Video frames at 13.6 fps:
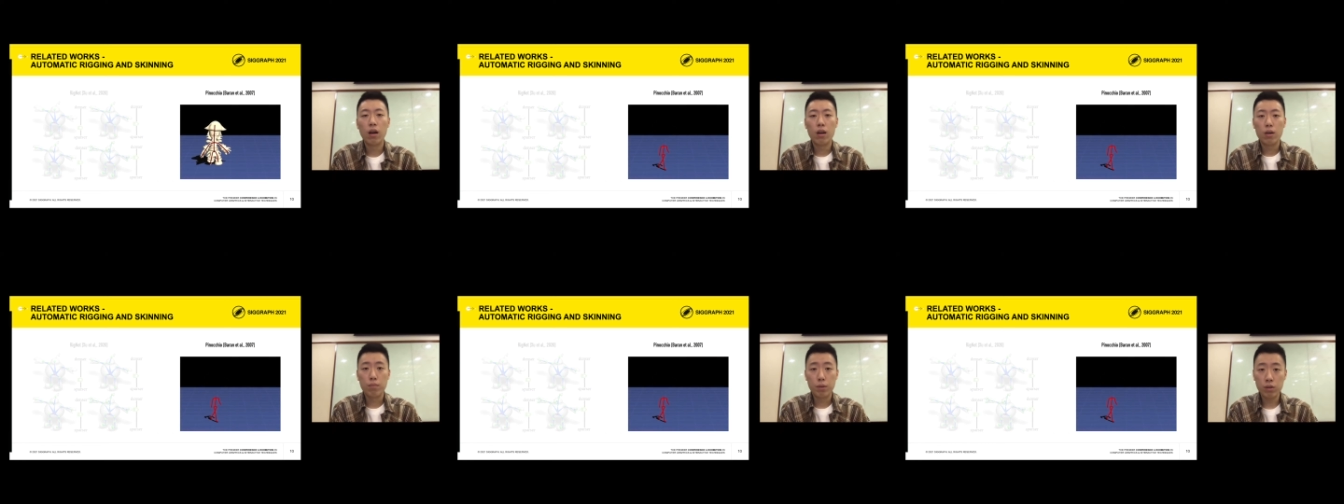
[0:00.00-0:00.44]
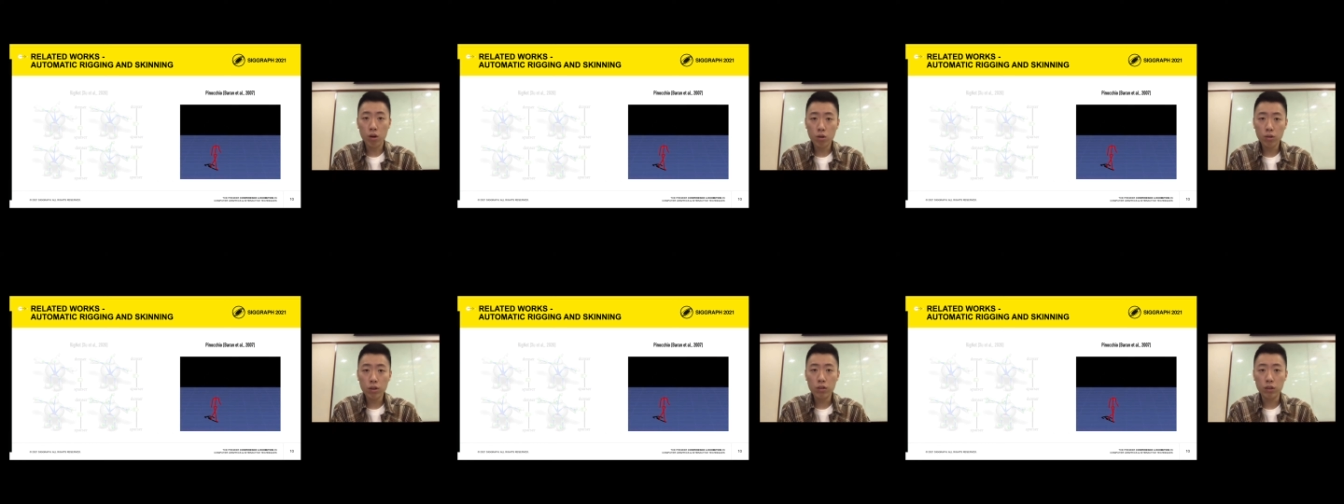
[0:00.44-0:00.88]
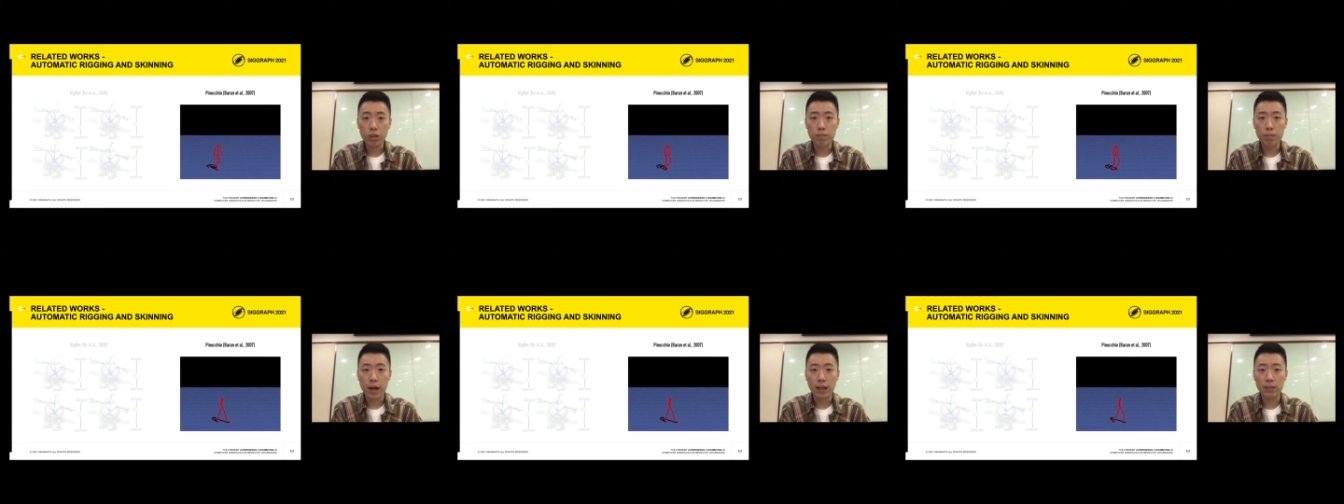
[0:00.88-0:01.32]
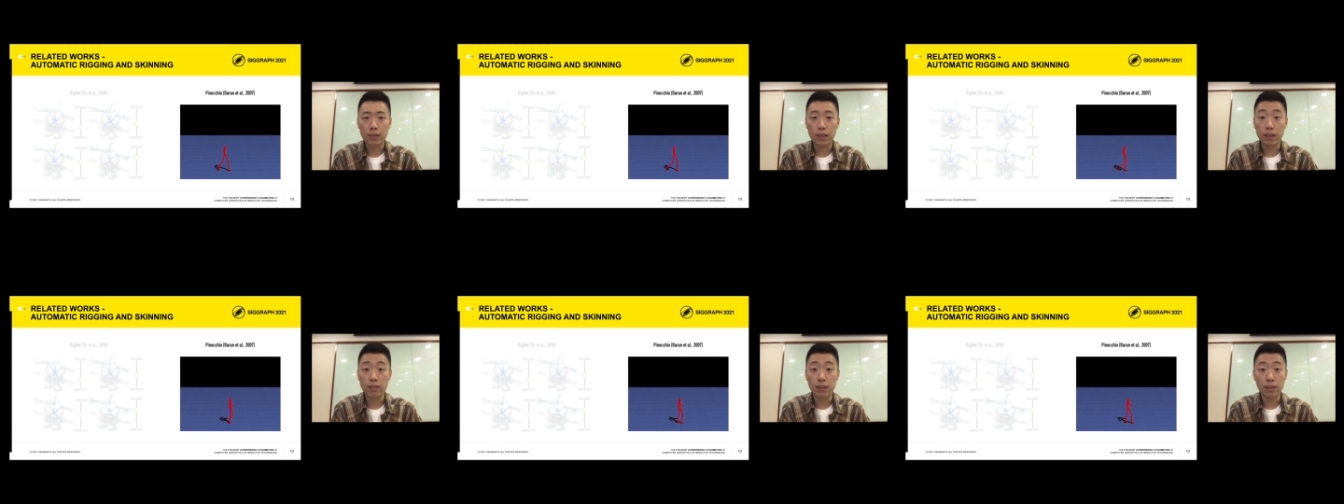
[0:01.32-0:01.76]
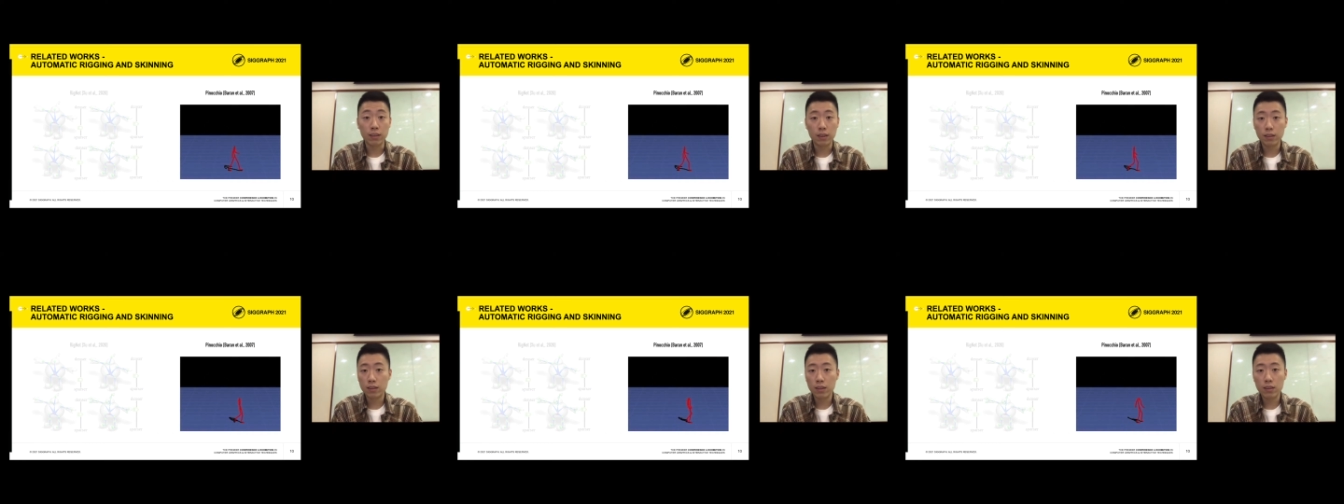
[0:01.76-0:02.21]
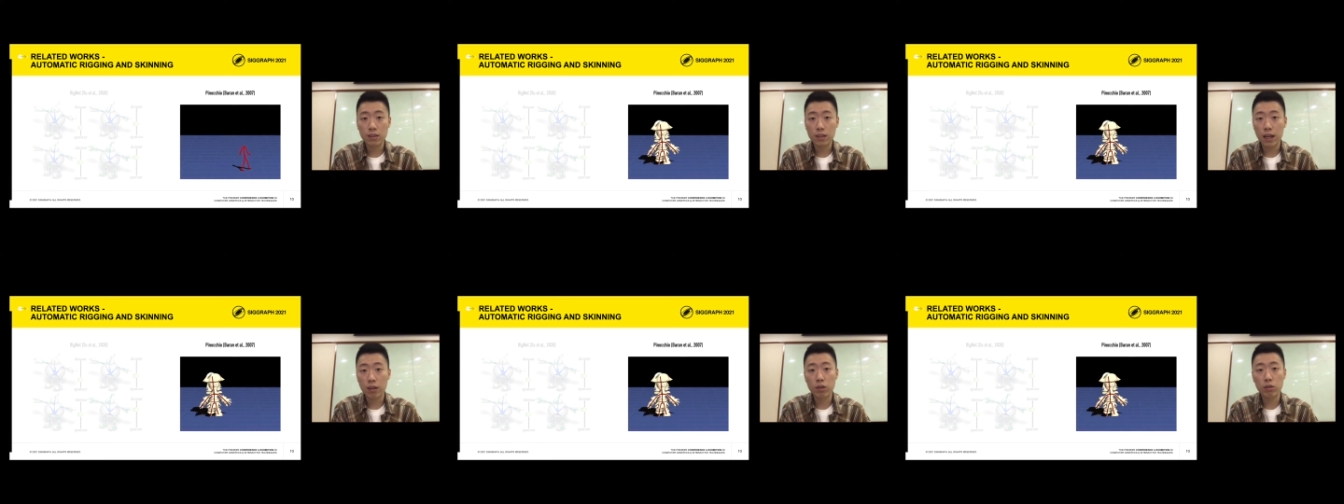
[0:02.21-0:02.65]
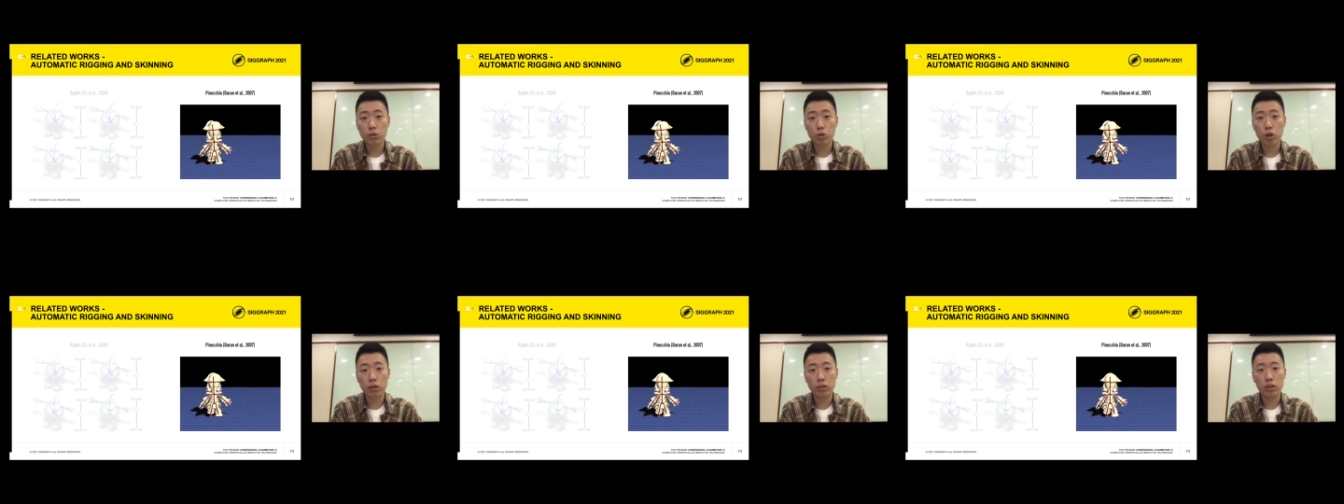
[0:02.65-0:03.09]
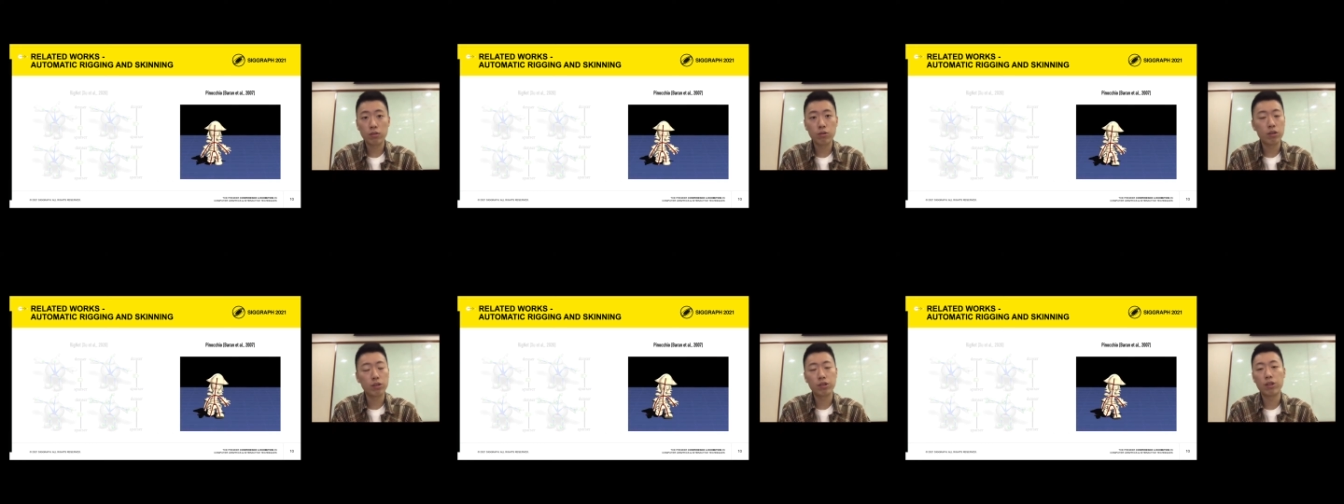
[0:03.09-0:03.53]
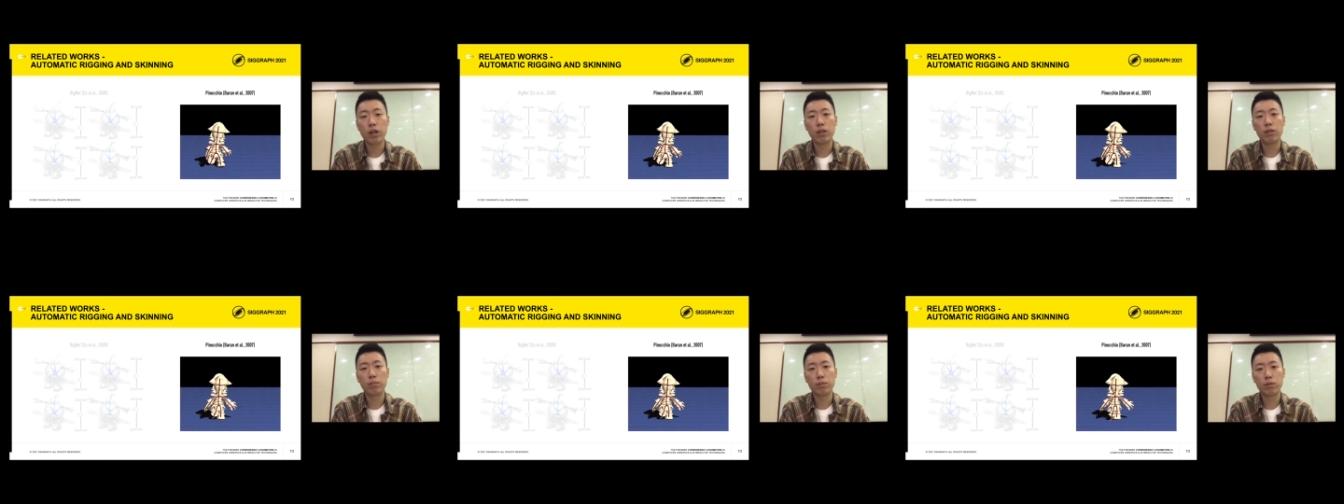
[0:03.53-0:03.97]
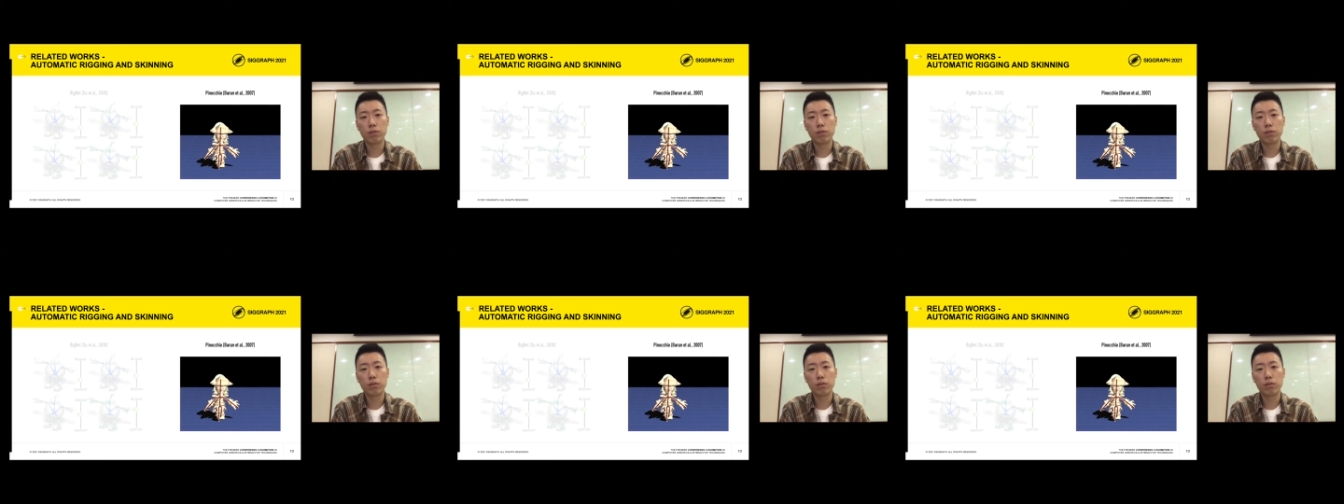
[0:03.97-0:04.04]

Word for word: Pinocchio embeds an existing skeletal structure into a shape.